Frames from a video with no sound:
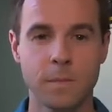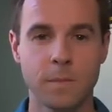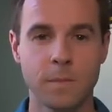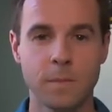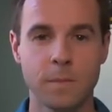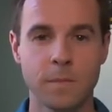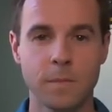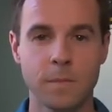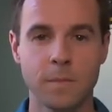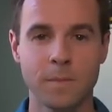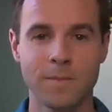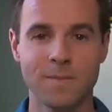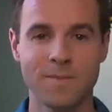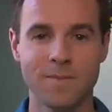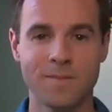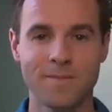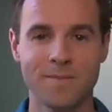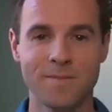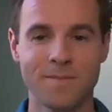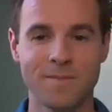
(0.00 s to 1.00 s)

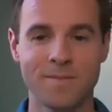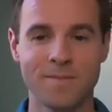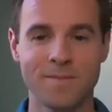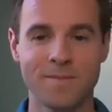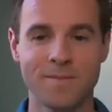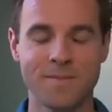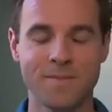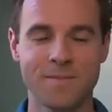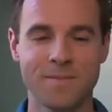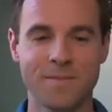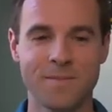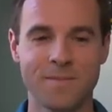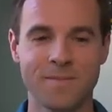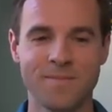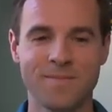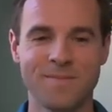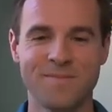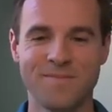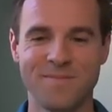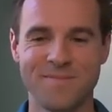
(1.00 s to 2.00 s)

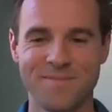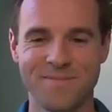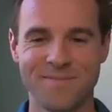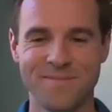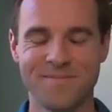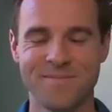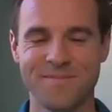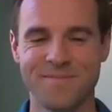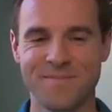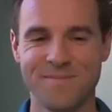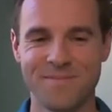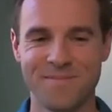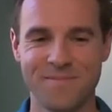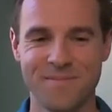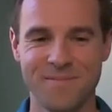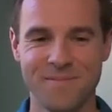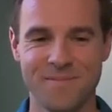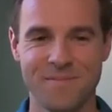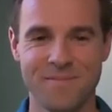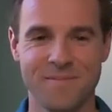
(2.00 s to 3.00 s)

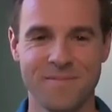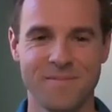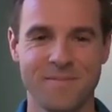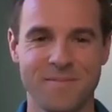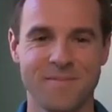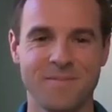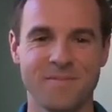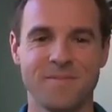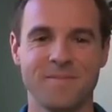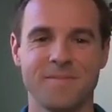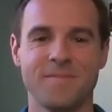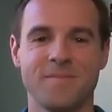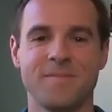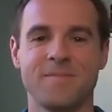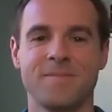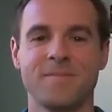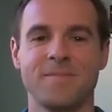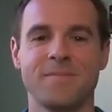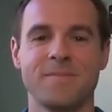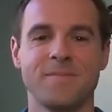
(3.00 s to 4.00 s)

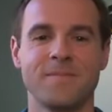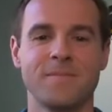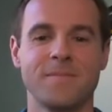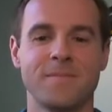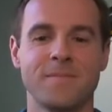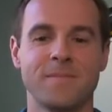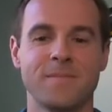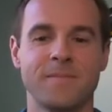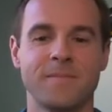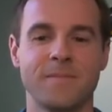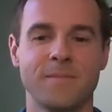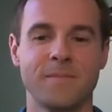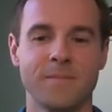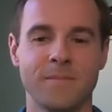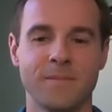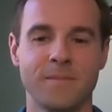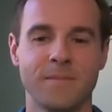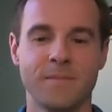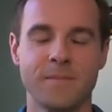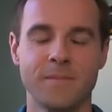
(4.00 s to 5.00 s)

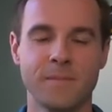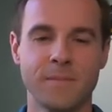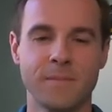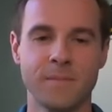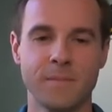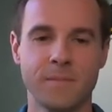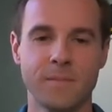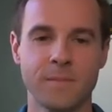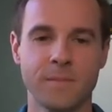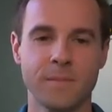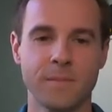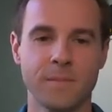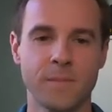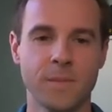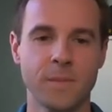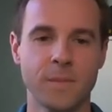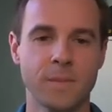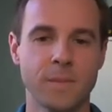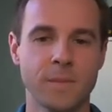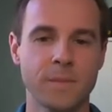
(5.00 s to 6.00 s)

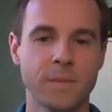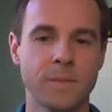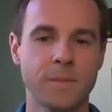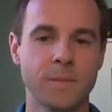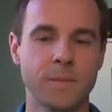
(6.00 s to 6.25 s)
(not speaking)